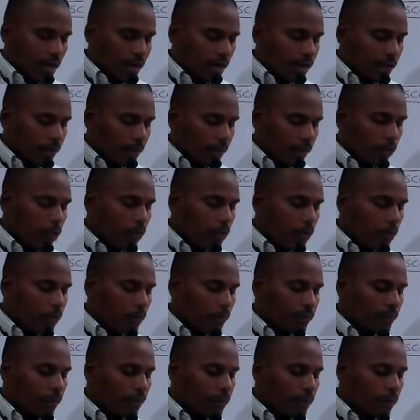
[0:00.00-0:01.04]
In the
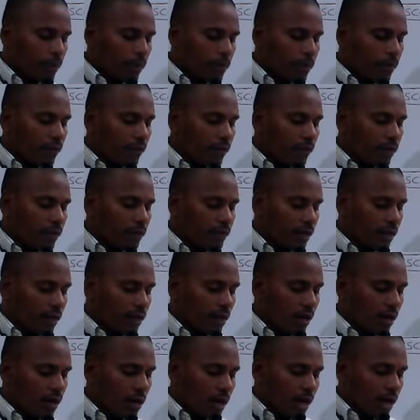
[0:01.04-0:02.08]
problem, the payment for the
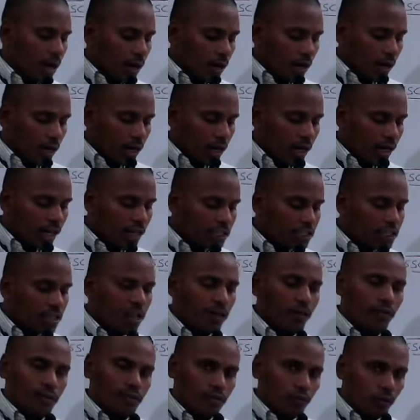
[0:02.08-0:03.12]
uh, additional
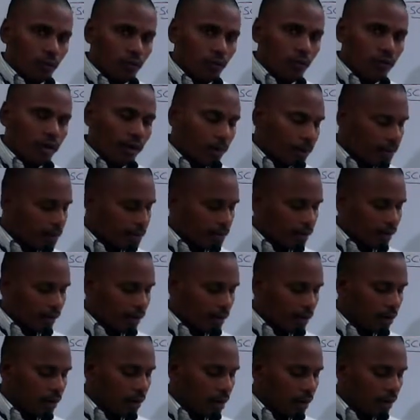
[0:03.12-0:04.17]
hours, overtime is given,